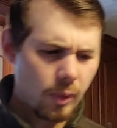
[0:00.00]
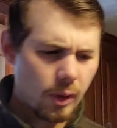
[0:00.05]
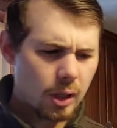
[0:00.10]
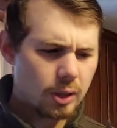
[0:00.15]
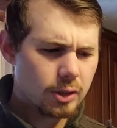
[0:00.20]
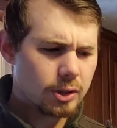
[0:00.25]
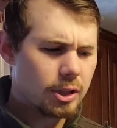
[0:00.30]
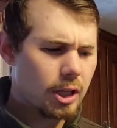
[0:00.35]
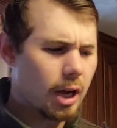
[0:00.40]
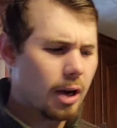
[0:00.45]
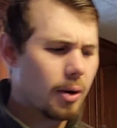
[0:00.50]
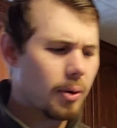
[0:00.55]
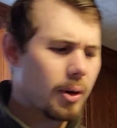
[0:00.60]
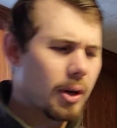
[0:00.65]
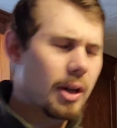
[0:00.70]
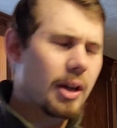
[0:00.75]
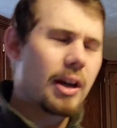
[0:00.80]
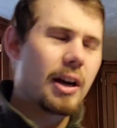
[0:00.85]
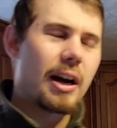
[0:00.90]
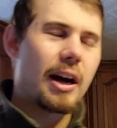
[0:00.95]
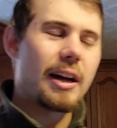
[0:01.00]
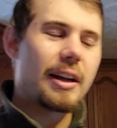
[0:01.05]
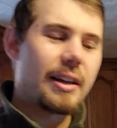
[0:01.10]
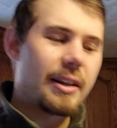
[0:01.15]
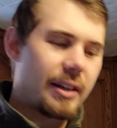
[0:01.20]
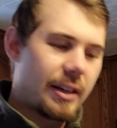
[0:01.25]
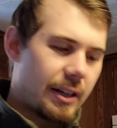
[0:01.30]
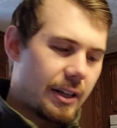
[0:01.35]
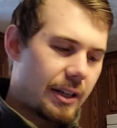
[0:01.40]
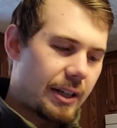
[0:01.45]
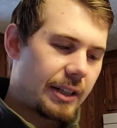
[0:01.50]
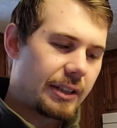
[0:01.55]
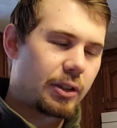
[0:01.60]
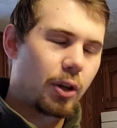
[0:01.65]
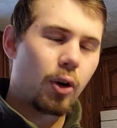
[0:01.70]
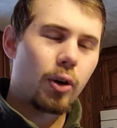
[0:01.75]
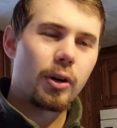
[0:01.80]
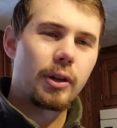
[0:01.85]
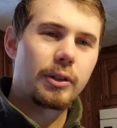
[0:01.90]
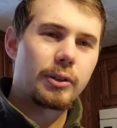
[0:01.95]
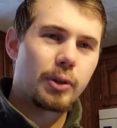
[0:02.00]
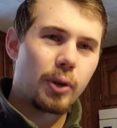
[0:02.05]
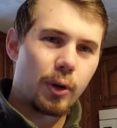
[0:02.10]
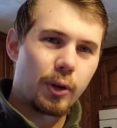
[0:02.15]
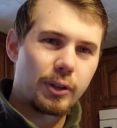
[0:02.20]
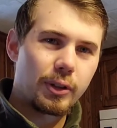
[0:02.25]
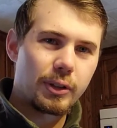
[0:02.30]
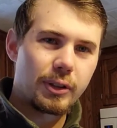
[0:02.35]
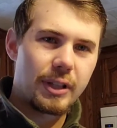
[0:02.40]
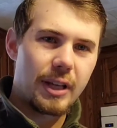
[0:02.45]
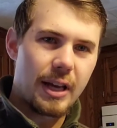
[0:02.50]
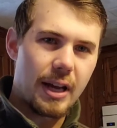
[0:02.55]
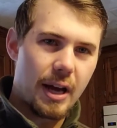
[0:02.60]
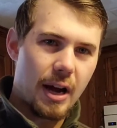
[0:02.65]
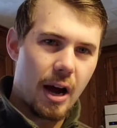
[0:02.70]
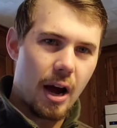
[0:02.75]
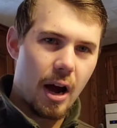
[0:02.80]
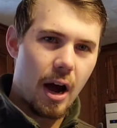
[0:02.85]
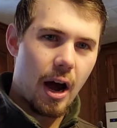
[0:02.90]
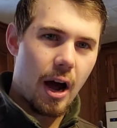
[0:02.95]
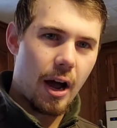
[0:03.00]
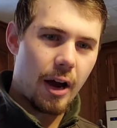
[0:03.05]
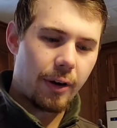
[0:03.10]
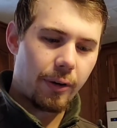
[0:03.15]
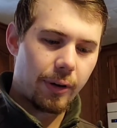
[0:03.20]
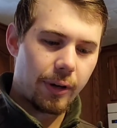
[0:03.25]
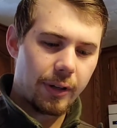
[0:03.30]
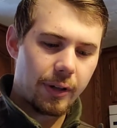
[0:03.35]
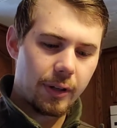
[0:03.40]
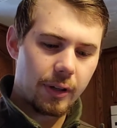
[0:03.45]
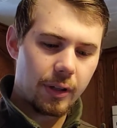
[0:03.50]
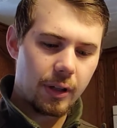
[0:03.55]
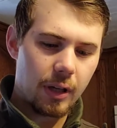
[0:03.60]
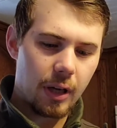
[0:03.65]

So it's hard to get iron.